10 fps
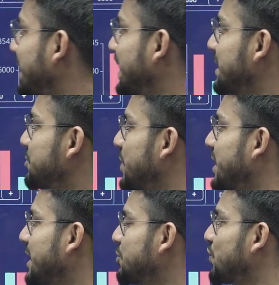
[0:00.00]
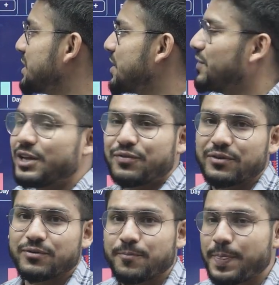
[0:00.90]
it is trading at 175,
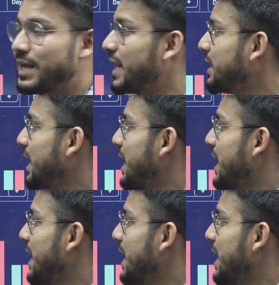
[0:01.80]
right?